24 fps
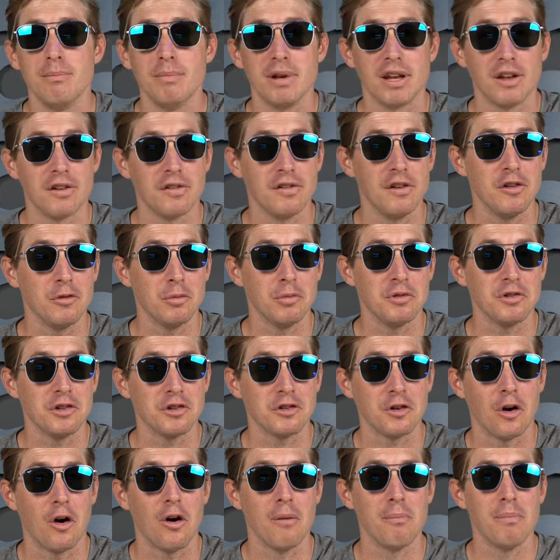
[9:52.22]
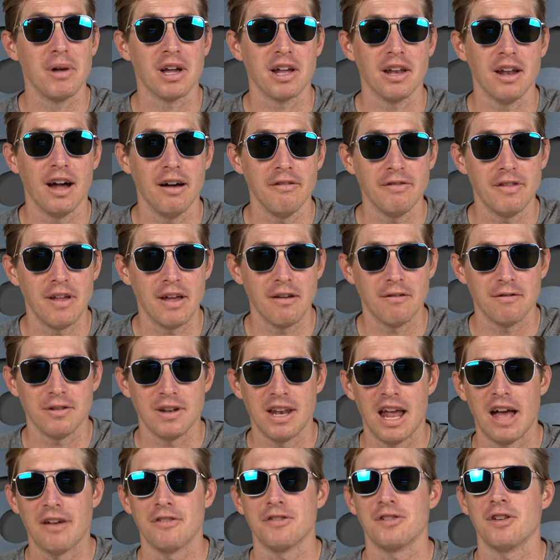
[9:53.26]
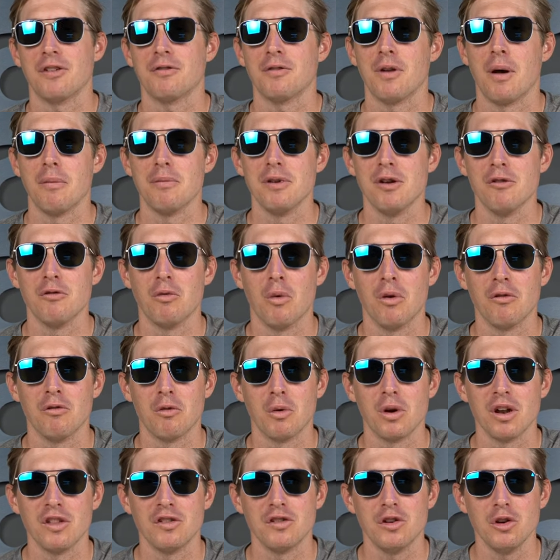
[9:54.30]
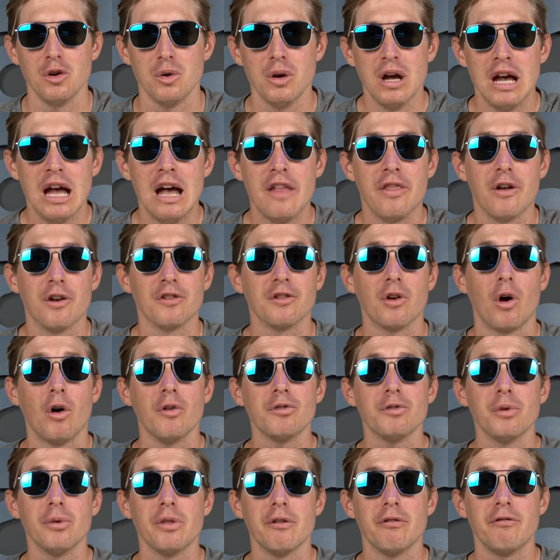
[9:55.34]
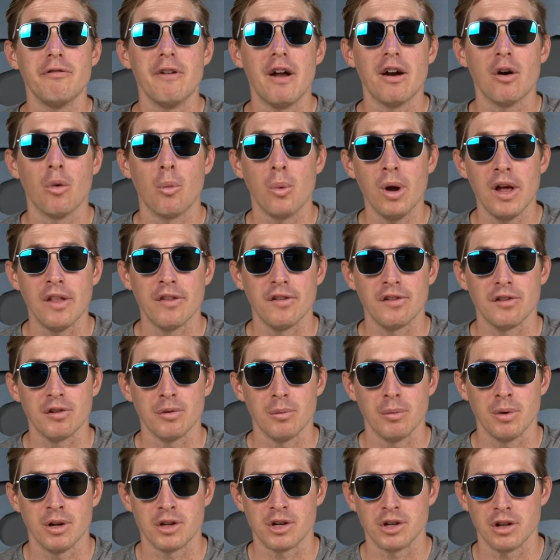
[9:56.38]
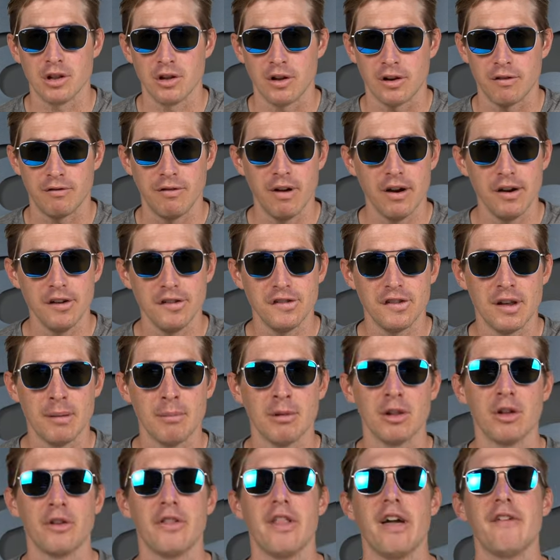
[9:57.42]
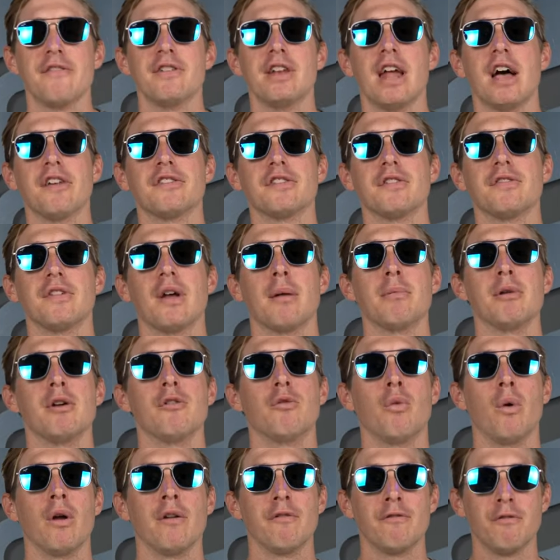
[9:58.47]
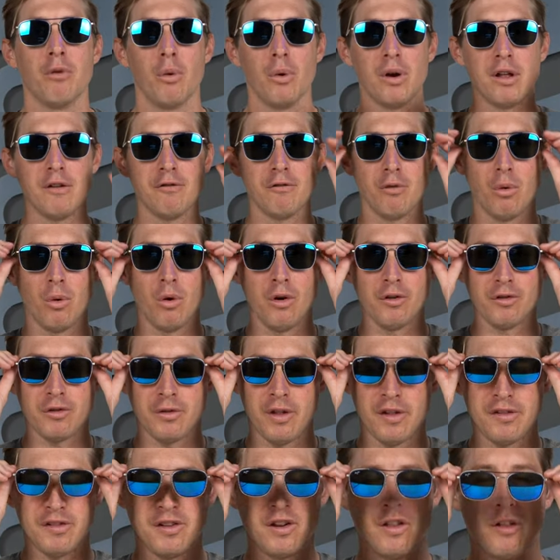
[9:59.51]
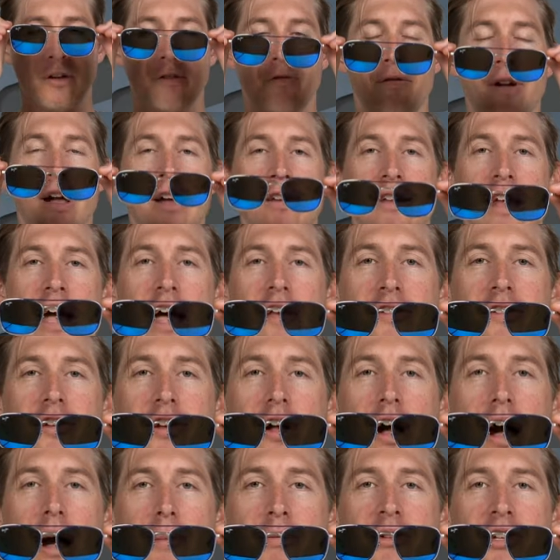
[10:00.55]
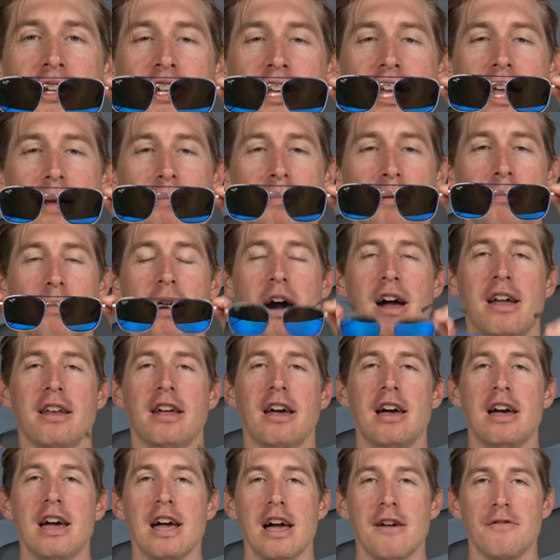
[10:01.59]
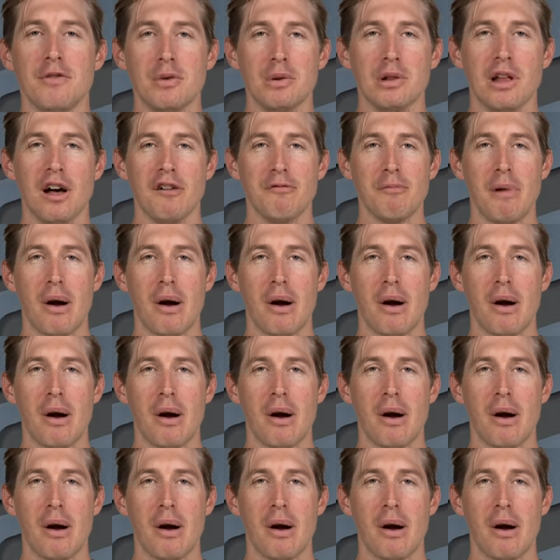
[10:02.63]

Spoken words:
because these ones just aren't big enough, they have an SFW of 142. There's also the Fair Winds, which look very similar. They have an SFW of 144, so that's another fantastic option to keep in mind if you love